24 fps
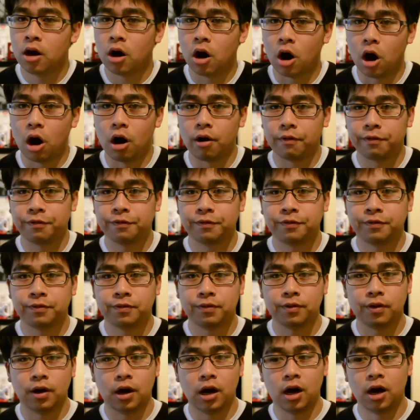off
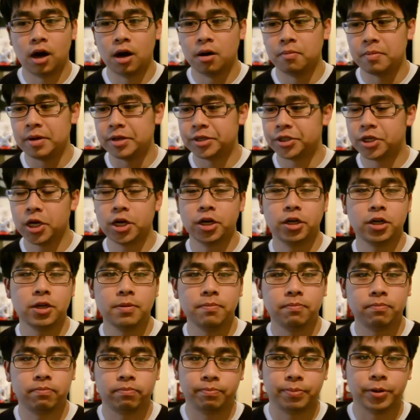um,
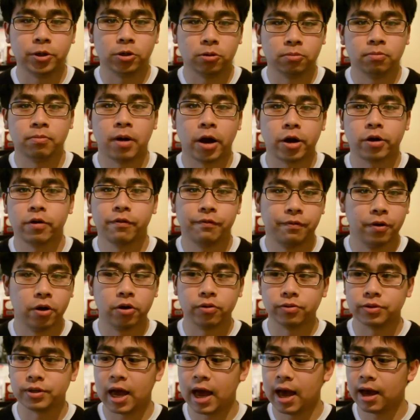internally built
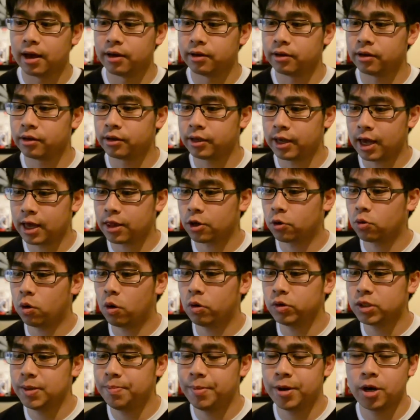microphones and yeah, the
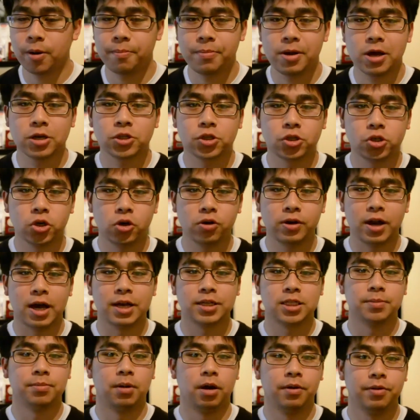quality may not be as good
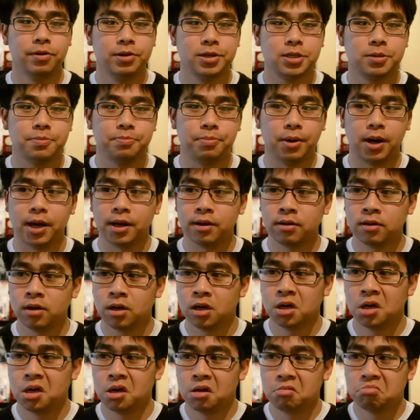as some others, but
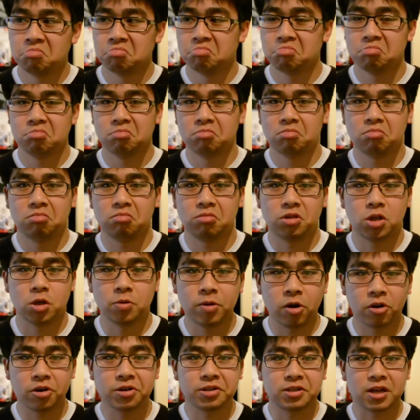to
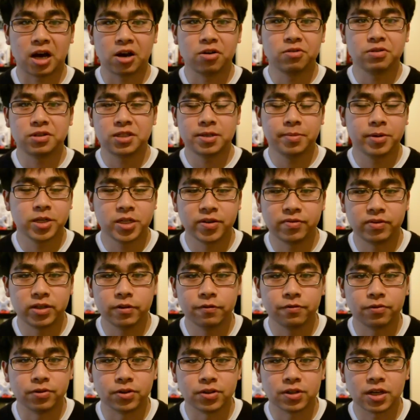be honest, I don't see much of a
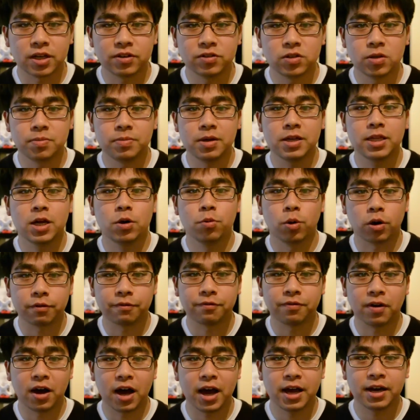difference. And to me, they work
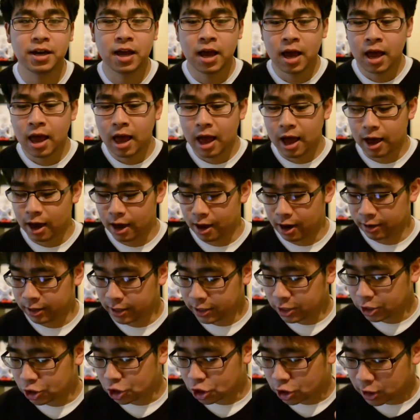fine. Uh,
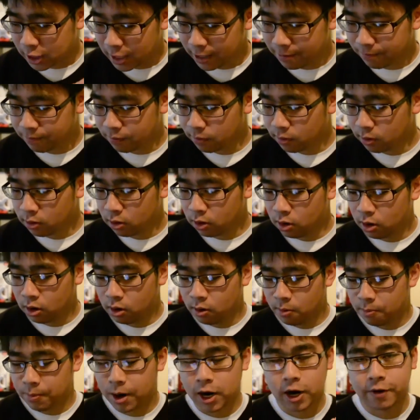another cheap
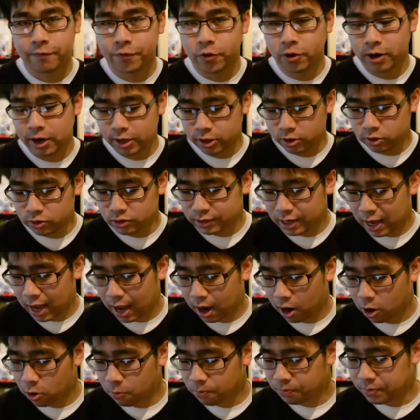microphone I use
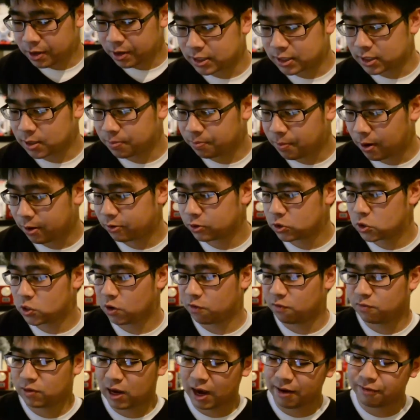now the
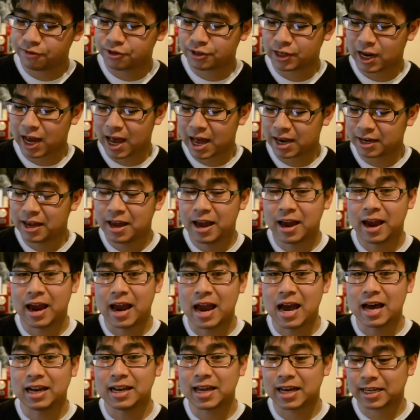Microsoft LifeChat
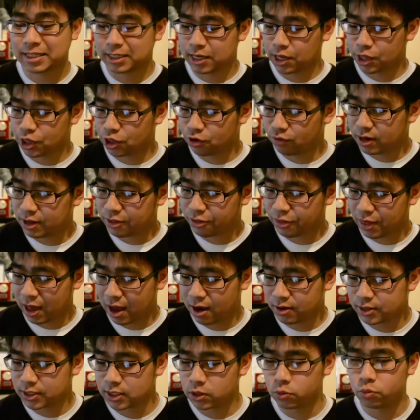
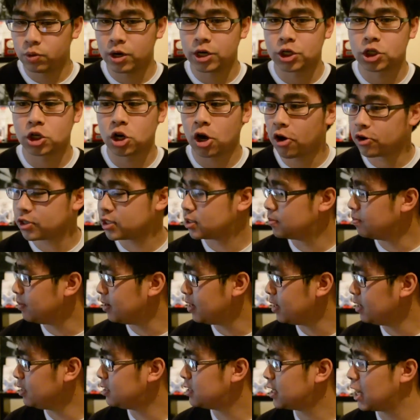LX3000, which cost
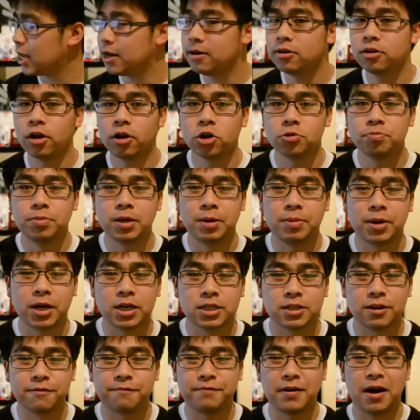me $10
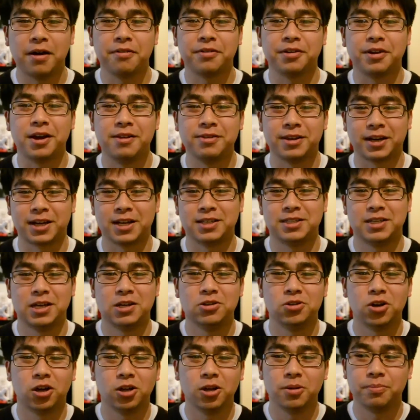because I found it in like a
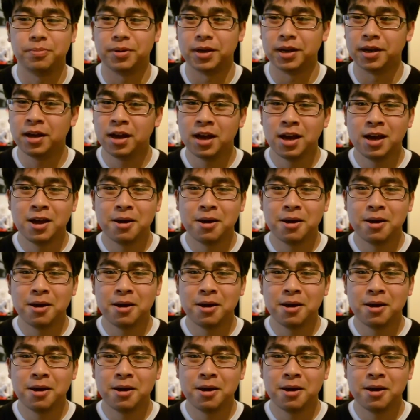$10 bin.